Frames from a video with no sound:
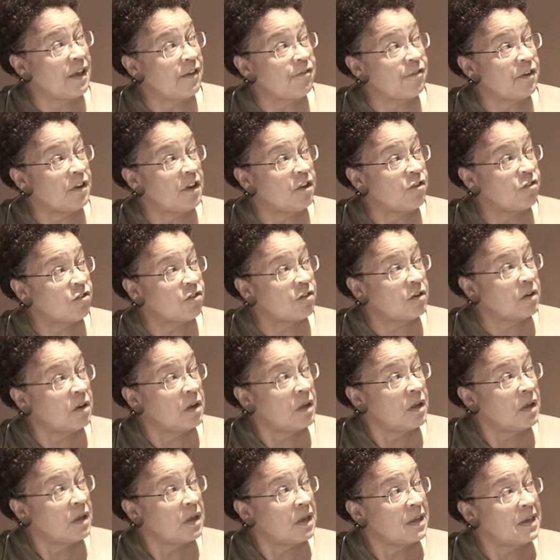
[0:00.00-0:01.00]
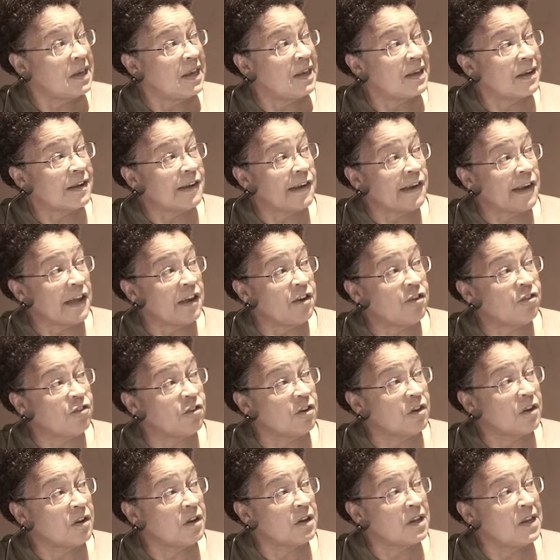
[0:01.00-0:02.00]
definition an
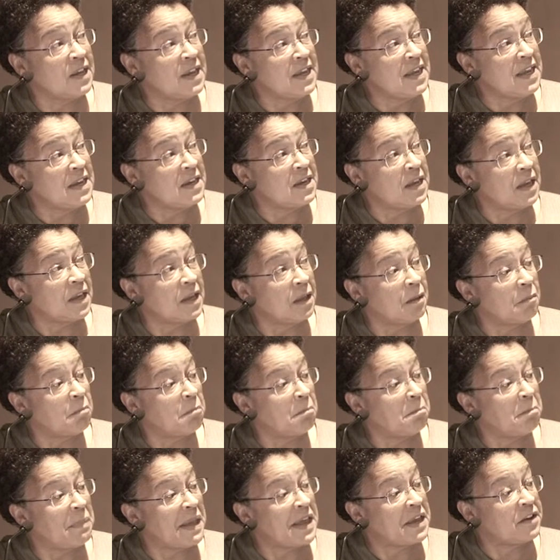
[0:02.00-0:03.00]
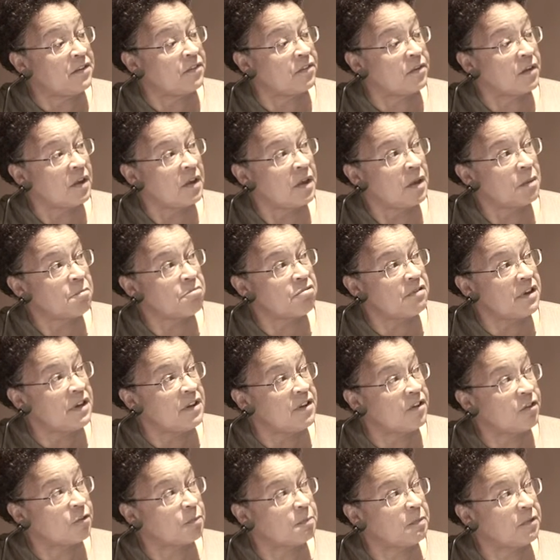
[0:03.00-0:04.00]
inclination, leaning, bent,
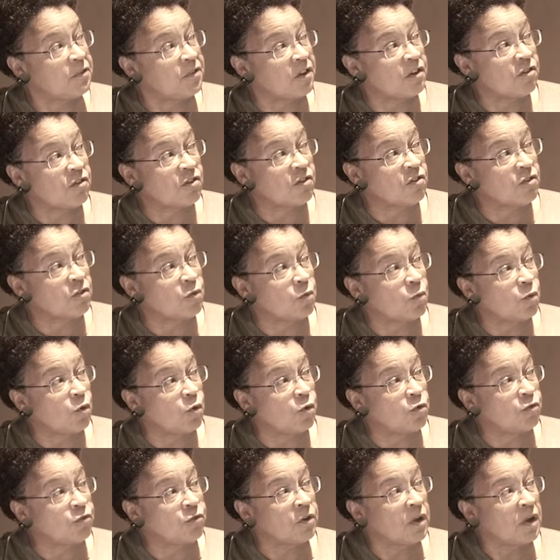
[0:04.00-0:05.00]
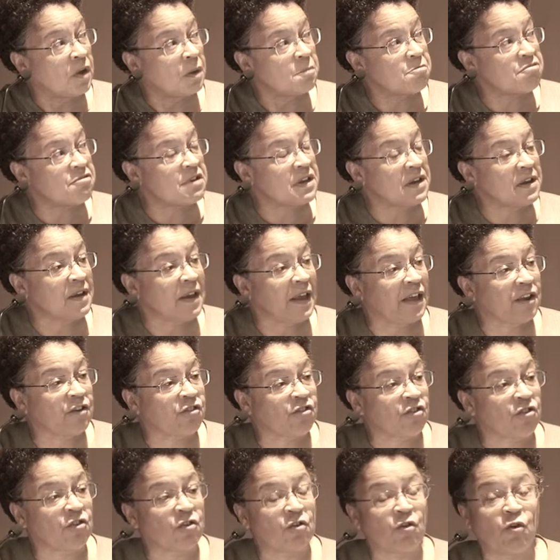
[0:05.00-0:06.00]
predisposition towards
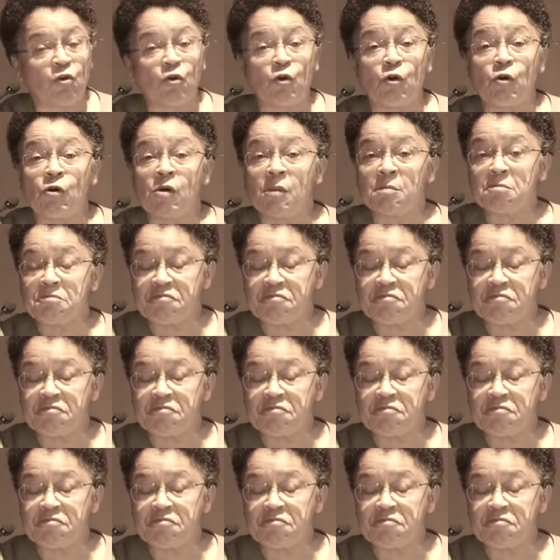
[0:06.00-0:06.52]
predilection or